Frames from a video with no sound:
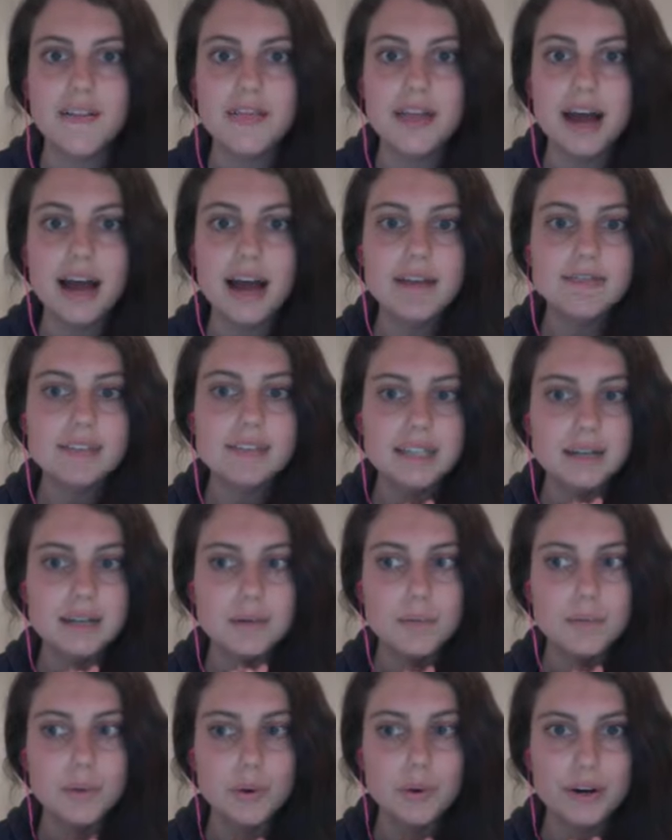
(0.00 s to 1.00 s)
I've
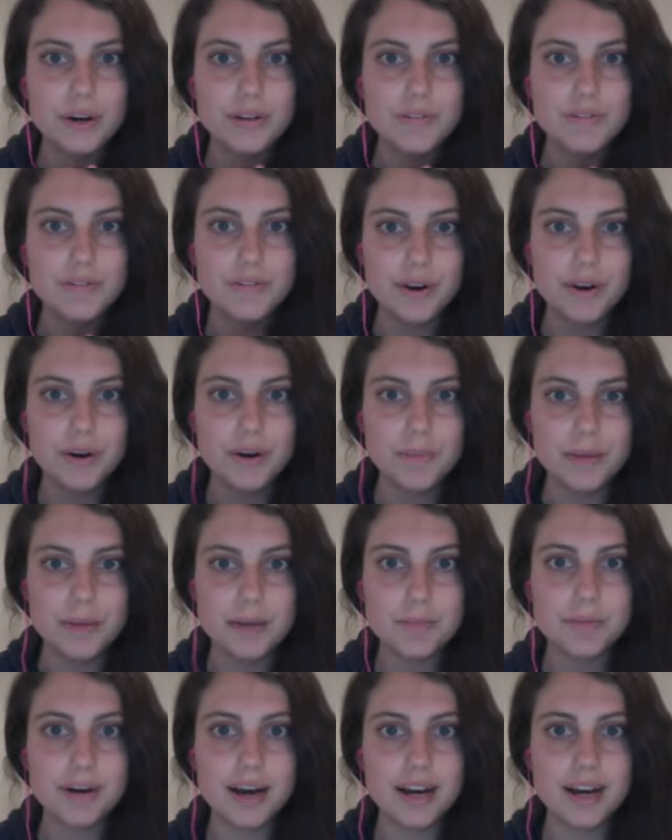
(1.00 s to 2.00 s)
seen more faux
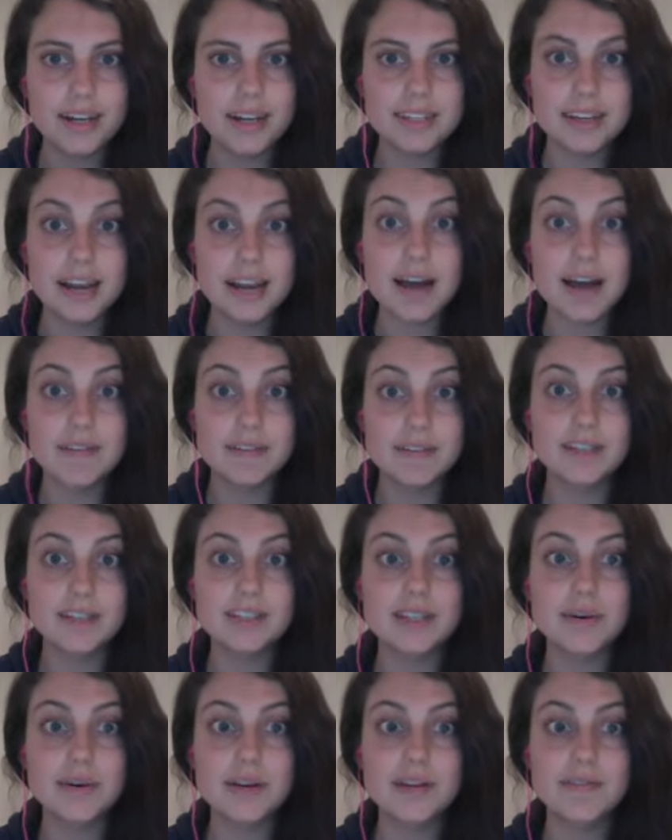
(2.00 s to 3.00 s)
meat products than ever.
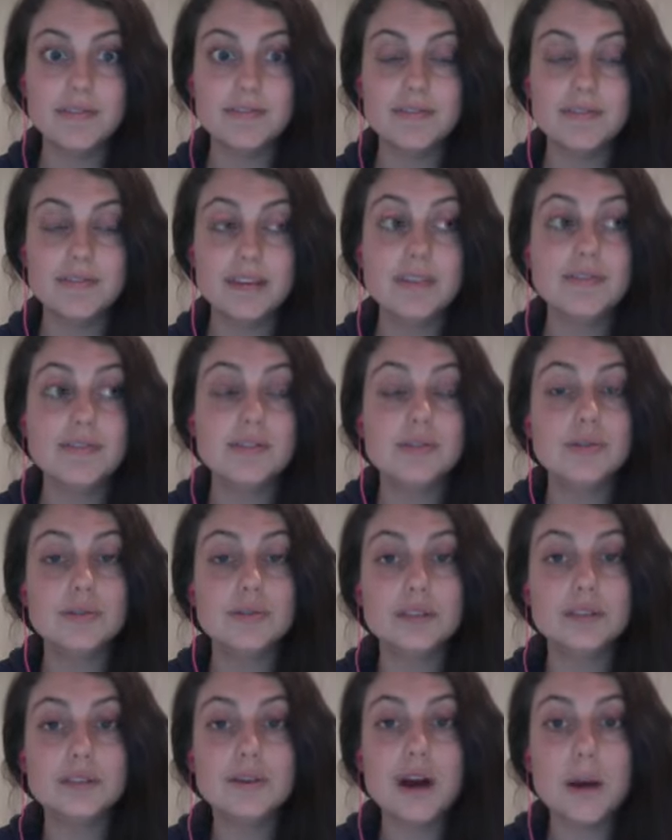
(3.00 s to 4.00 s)
So if if you
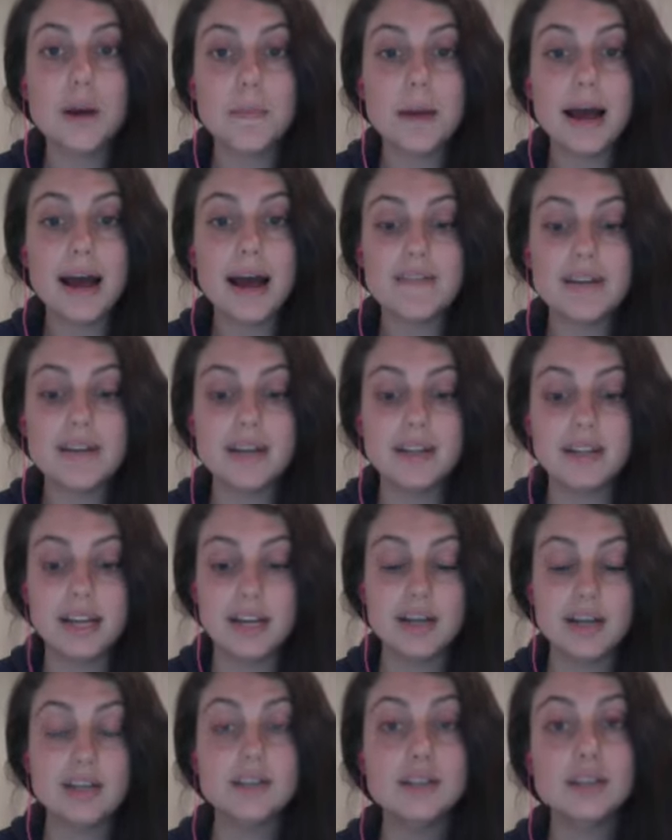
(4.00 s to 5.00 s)
grew up having like
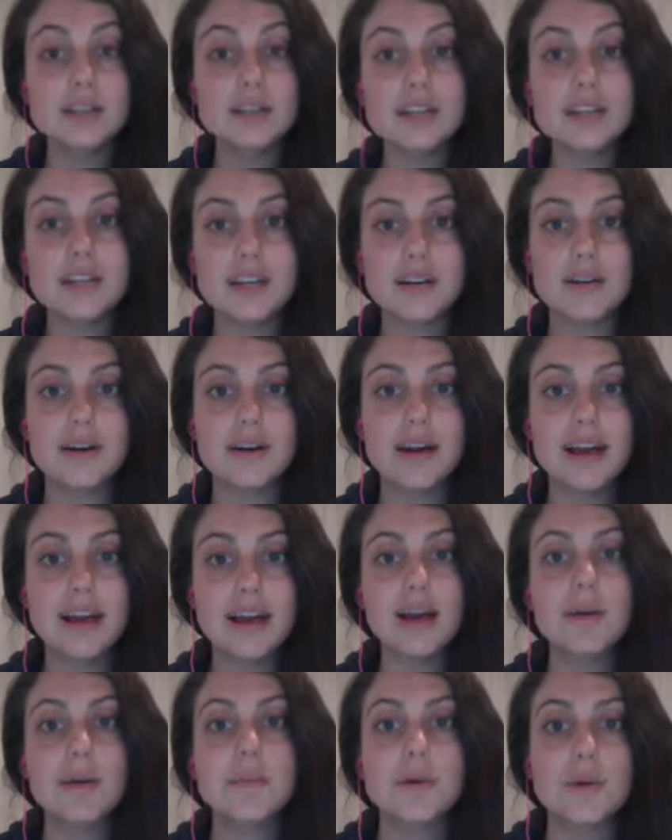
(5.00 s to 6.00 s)
a turkey or a
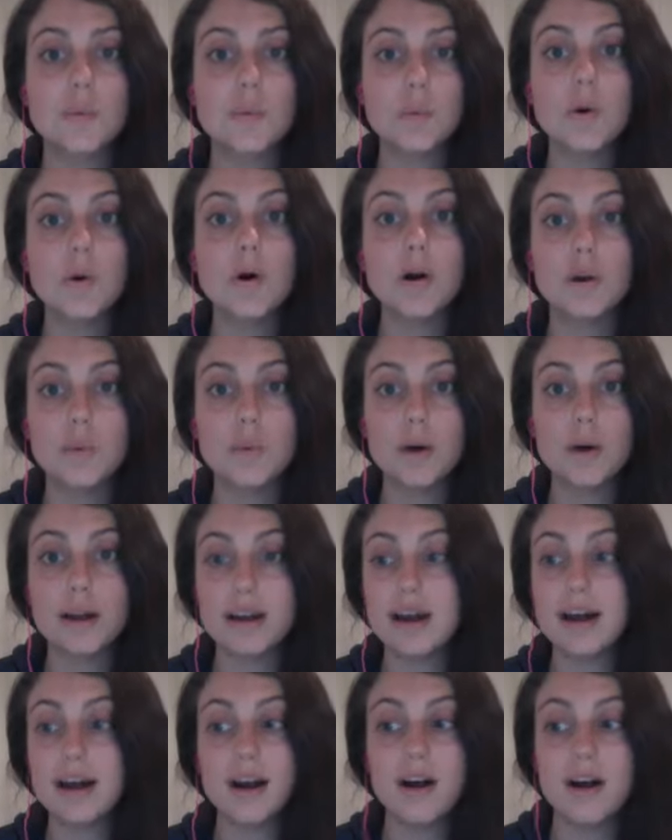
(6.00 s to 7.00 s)
ham or, or
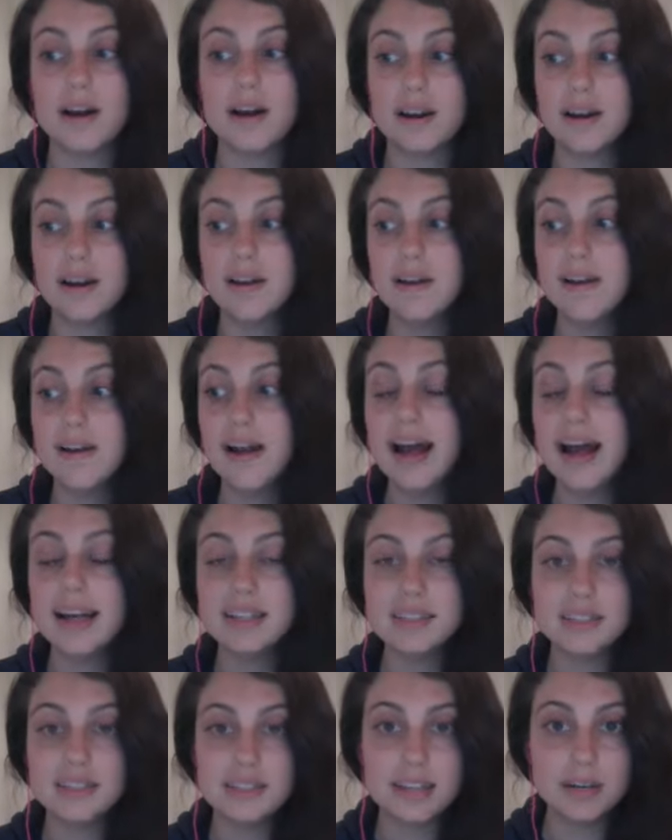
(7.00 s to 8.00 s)
whatnot on as
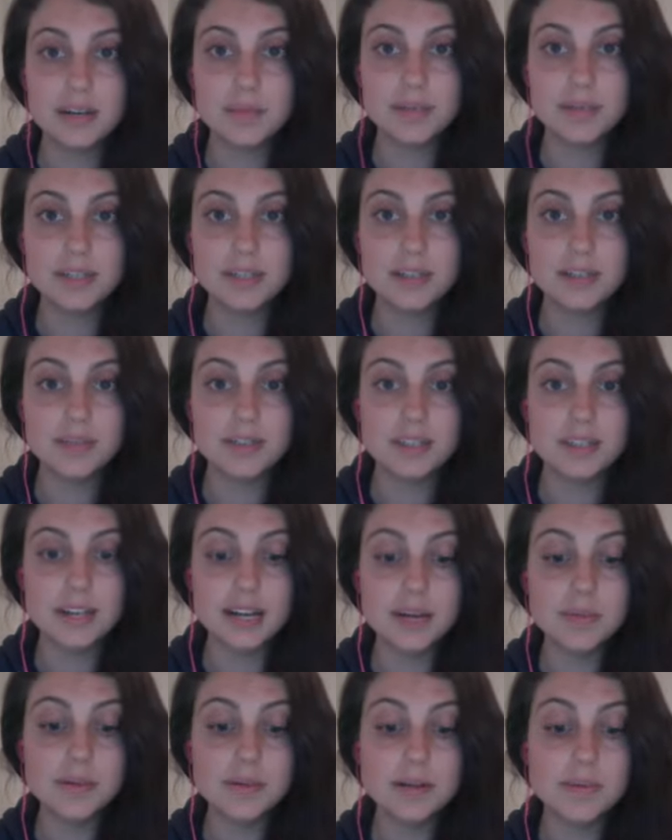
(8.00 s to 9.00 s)
the centerpiece of your
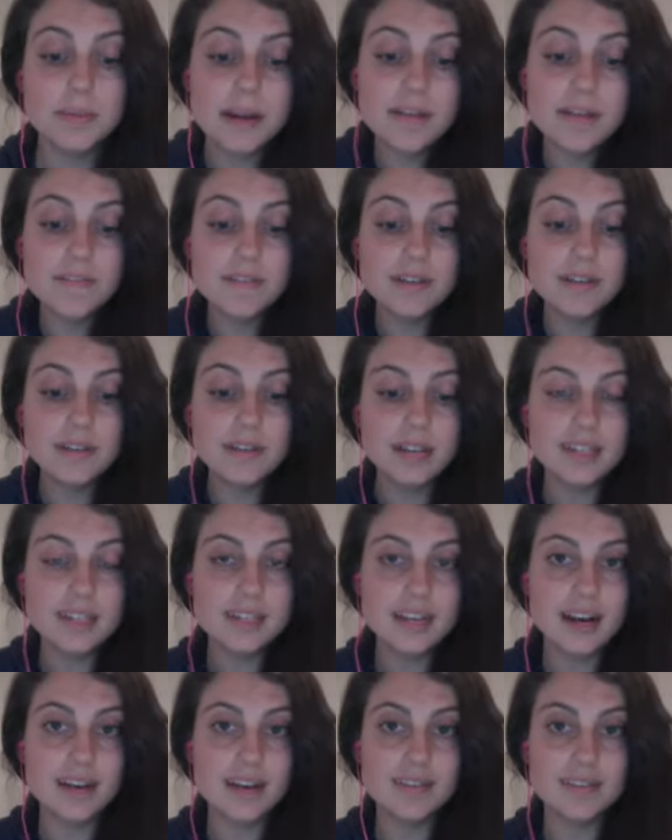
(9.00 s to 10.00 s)
table, it might feel nice
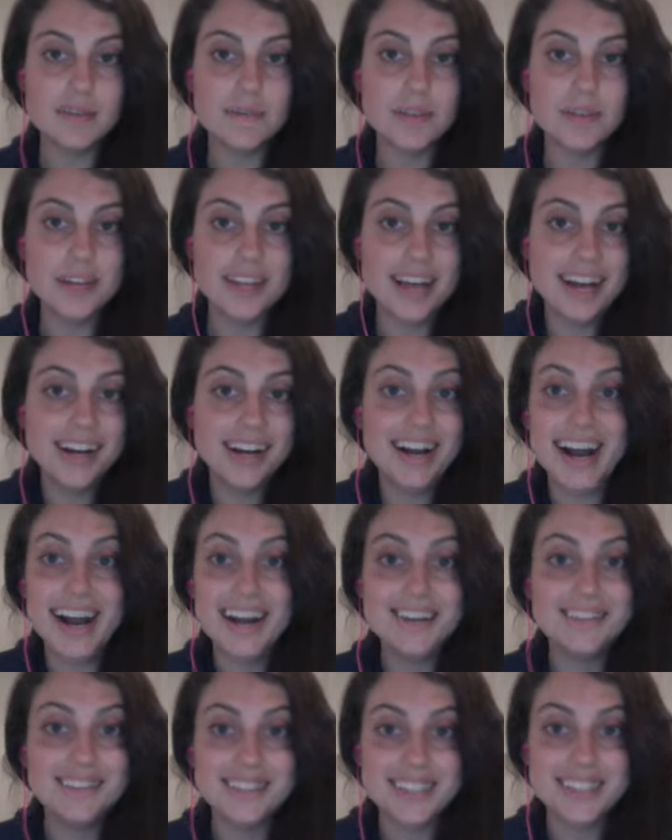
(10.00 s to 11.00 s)
to have something that kind
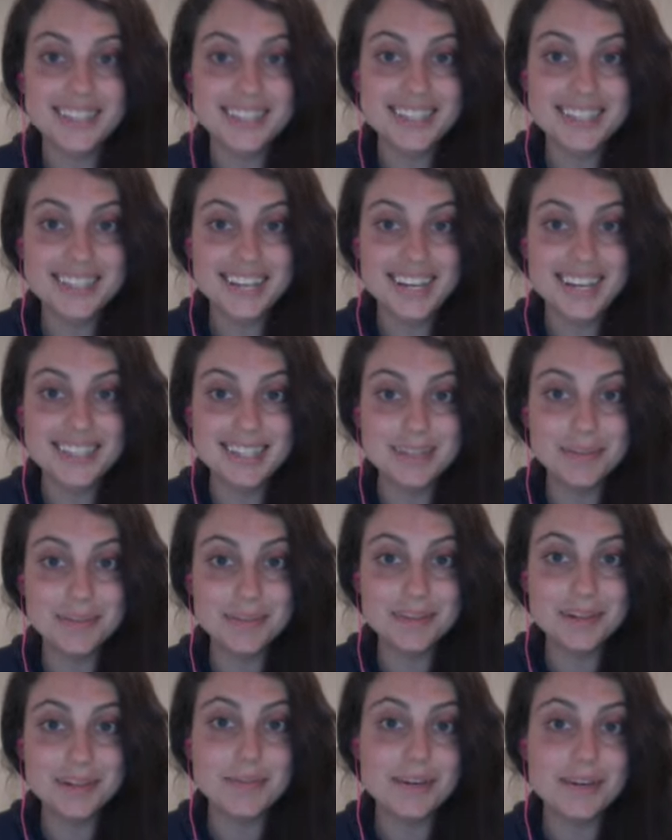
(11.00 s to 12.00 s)
of looks and tastes
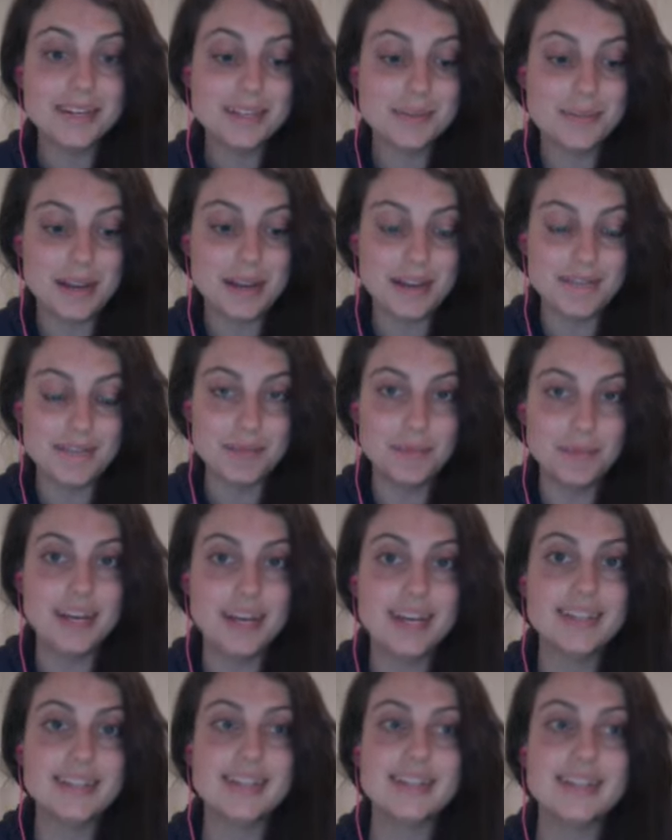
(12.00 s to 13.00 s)
similar but is made from
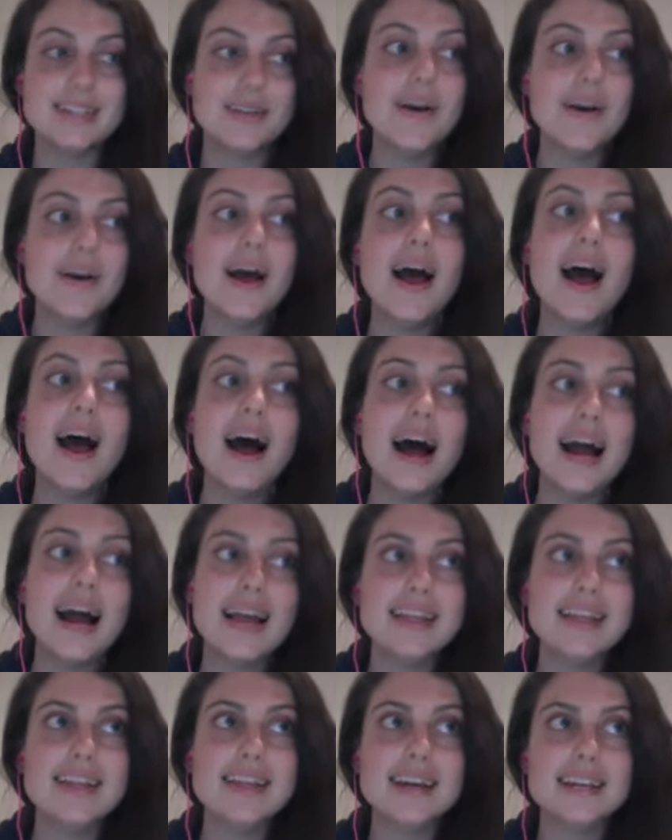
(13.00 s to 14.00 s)
plants. And so I
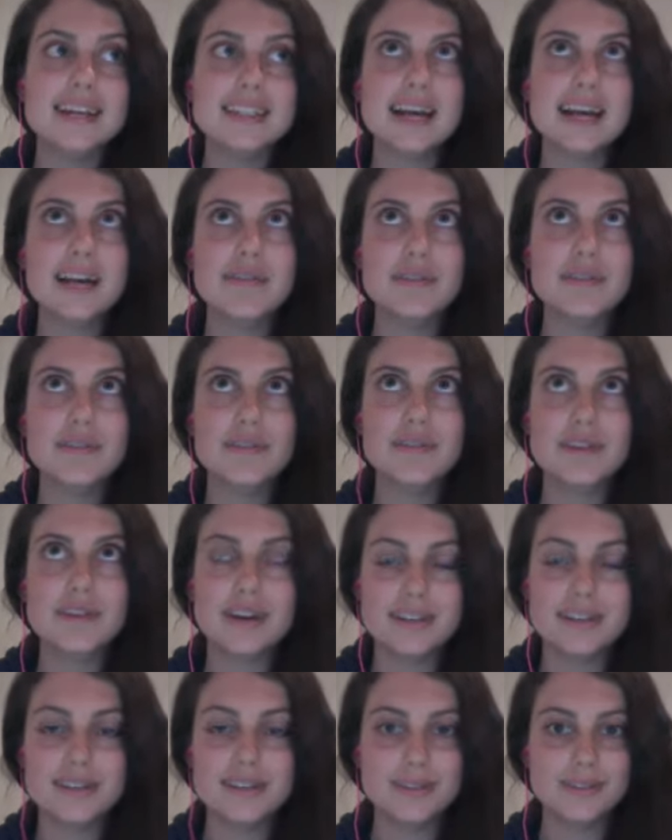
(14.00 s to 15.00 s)
think that's kind of a
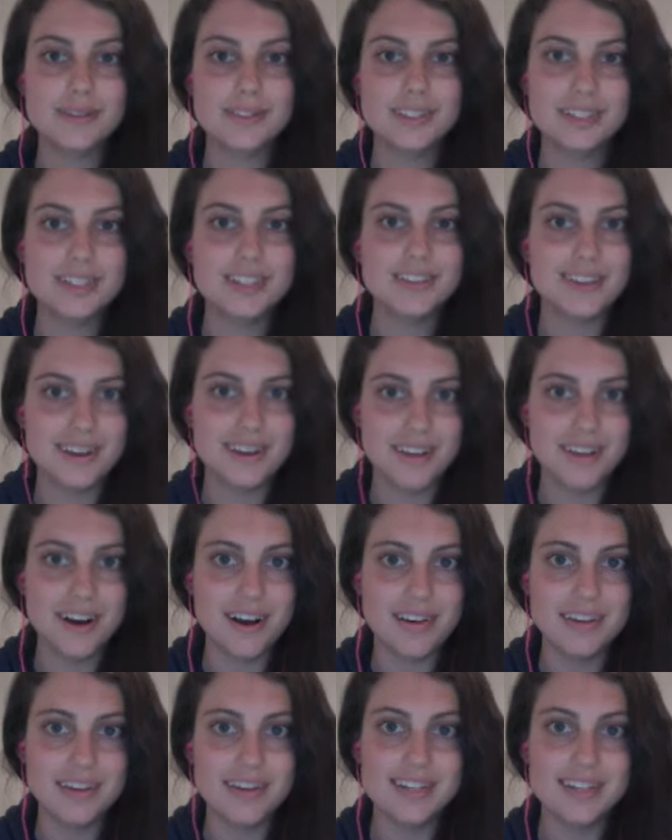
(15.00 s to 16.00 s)
fun indulgence around the
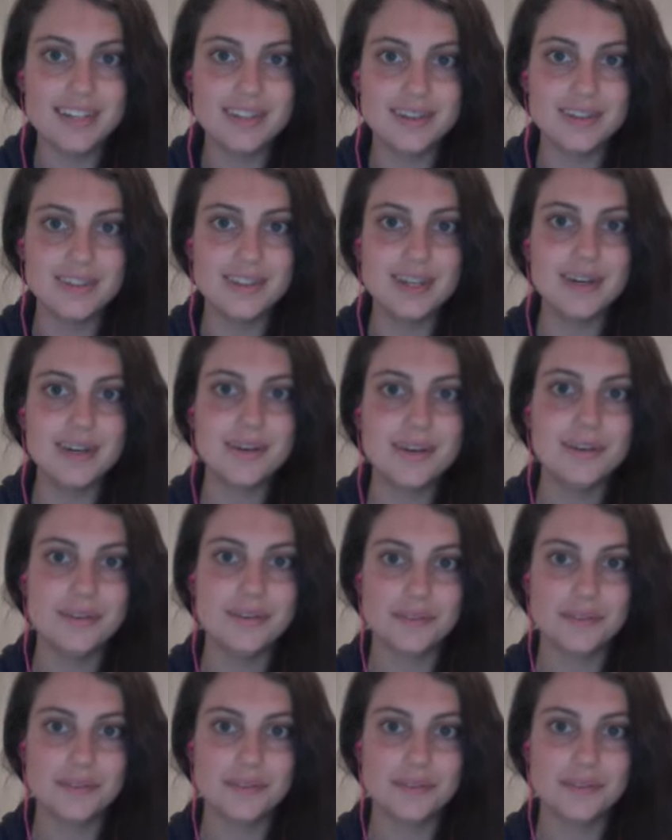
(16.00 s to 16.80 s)
holidays also.